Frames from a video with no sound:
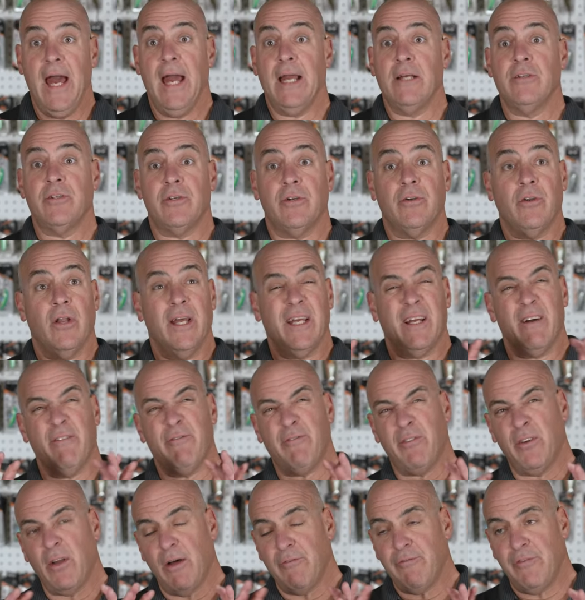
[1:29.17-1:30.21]
eggs are like a
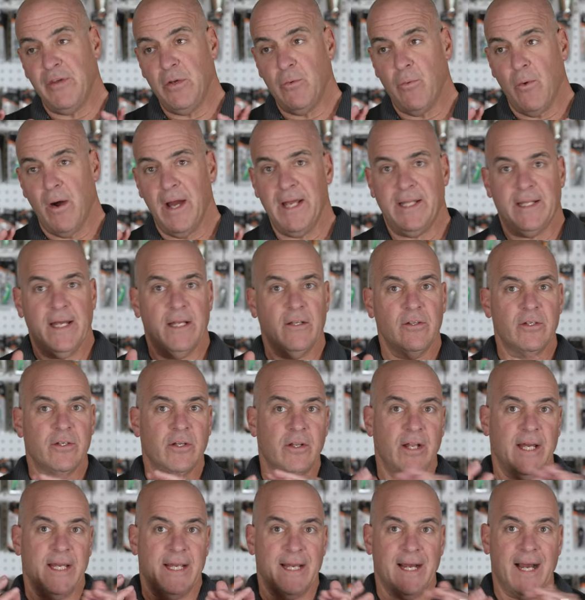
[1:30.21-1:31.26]
fluffy white. They look
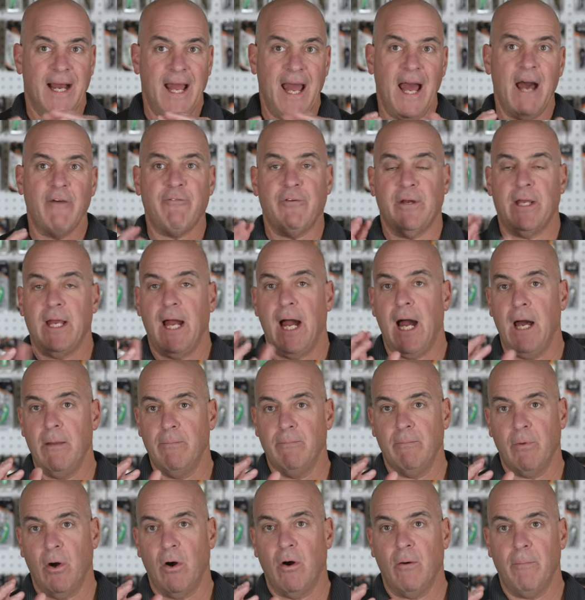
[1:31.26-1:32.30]
like a half a
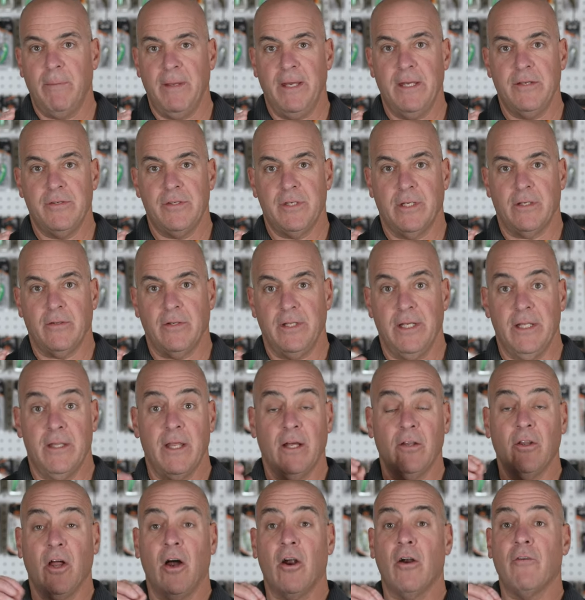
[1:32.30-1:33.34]
cotton ball, basically.
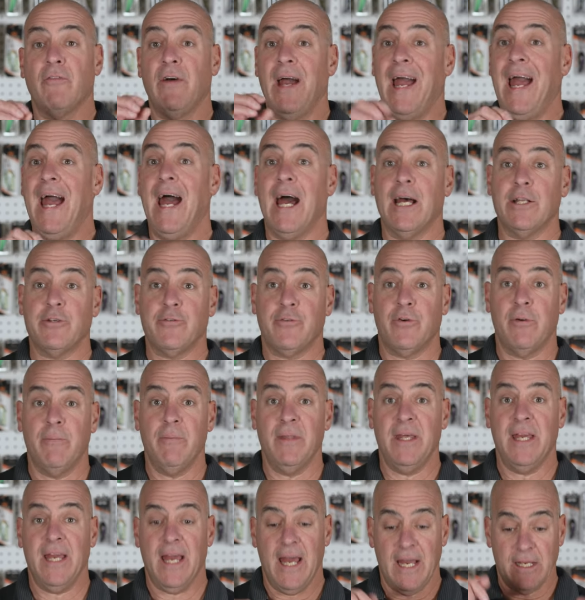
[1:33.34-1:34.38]
The larvae hatch
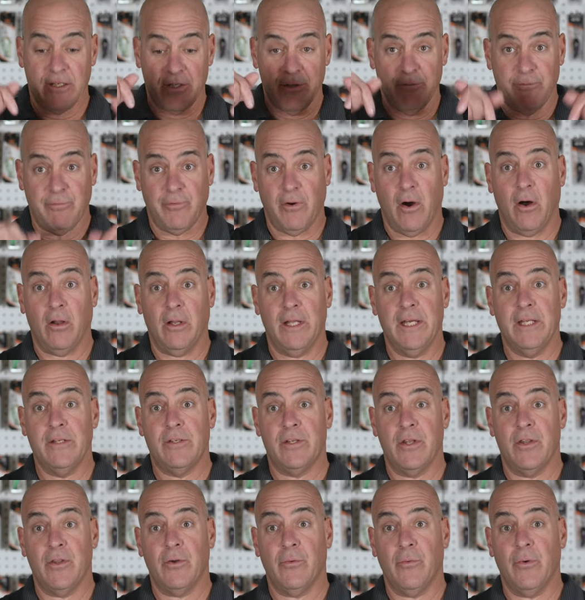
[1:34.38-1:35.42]
from the eggs and fall into the